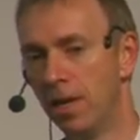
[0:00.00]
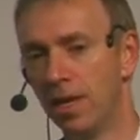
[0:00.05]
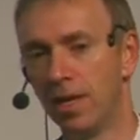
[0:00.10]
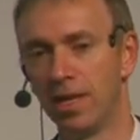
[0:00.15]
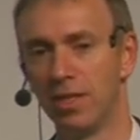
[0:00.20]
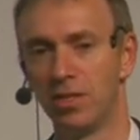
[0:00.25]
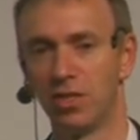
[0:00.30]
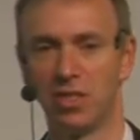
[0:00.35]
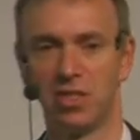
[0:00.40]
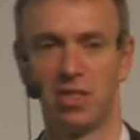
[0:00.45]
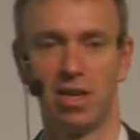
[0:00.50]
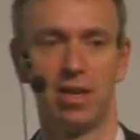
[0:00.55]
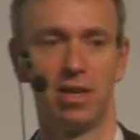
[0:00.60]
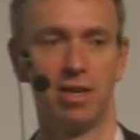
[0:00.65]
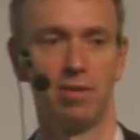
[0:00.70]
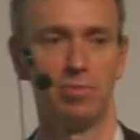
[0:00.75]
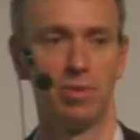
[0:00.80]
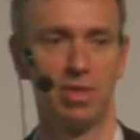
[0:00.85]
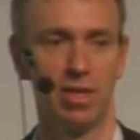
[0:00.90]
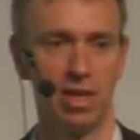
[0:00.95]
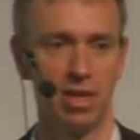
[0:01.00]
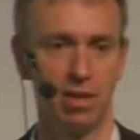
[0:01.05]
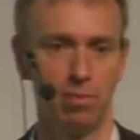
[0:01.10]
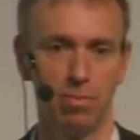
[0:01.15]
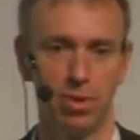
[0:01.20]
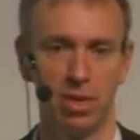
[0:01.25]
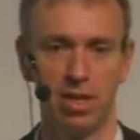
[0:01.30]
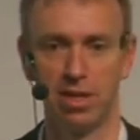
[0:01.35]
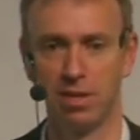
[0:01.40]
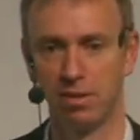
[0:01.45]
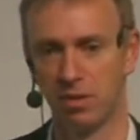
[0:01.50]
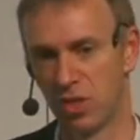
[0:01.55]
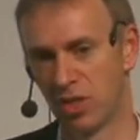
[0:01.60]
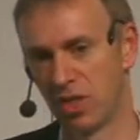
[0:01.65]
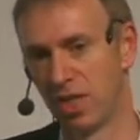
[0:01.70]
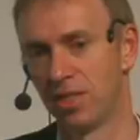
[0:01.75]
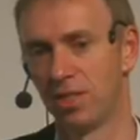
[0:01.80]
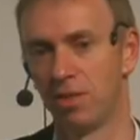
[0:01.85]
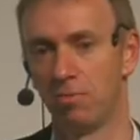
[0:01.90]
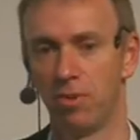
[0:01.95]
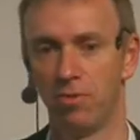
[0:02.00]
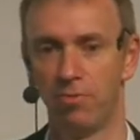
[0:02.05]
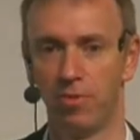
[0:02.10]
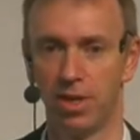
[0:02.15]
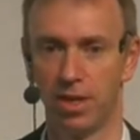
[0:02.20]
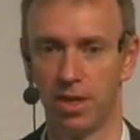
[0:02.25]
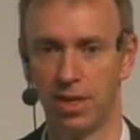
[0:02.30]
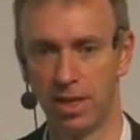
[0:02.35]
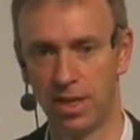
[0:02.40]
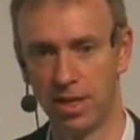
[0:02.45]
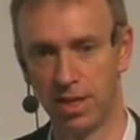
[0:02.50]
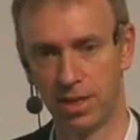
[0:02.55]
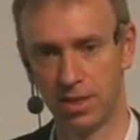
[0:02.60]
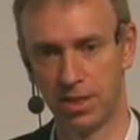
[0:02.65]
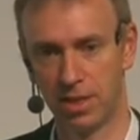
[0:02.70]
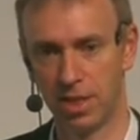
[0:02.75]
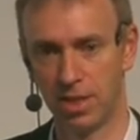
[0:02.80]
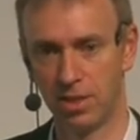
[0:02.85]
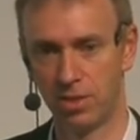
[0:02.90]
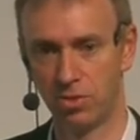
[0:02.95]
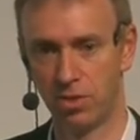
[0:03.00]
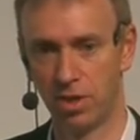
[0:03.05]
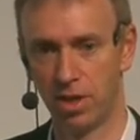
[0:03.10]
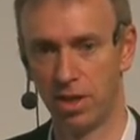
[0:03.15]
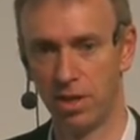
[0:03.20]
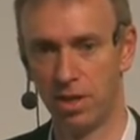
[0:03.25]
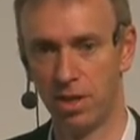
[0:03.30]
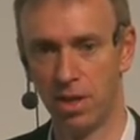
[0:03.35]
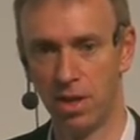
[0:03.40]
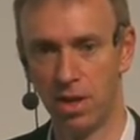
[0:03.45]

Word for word: into timetabling, set up the VLE, etc.